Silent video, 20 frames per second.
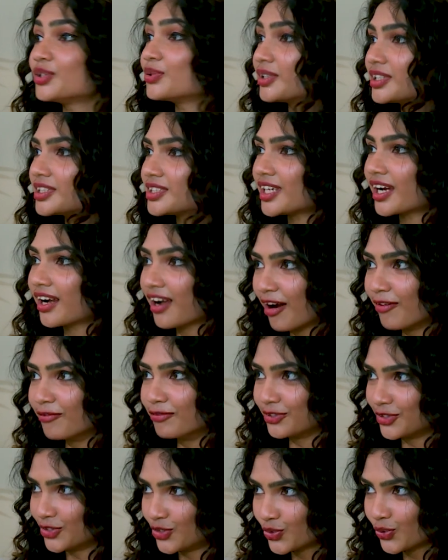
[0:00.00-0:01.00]
towards their
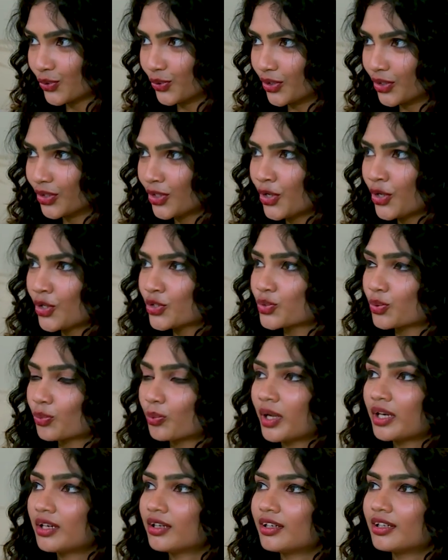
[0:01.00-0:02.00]
comfort zone. So
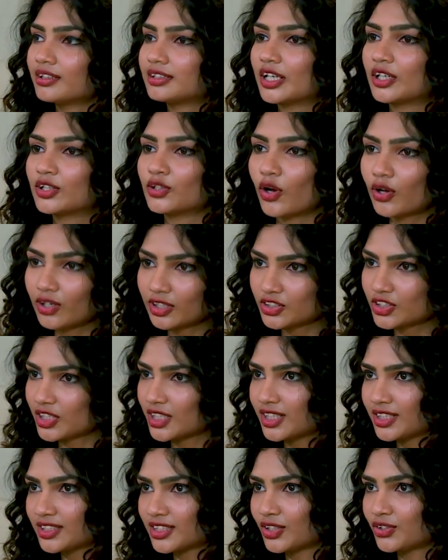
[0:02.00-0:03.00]
when
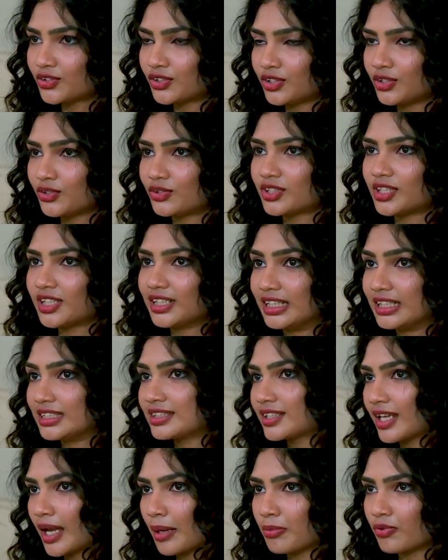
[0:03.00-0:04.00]
technology is introduced in
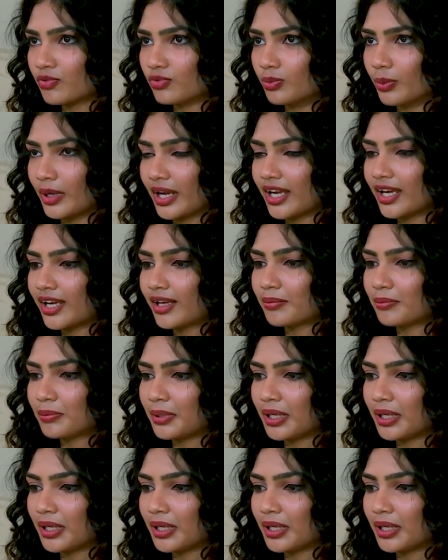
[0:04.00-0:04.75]
this type of way and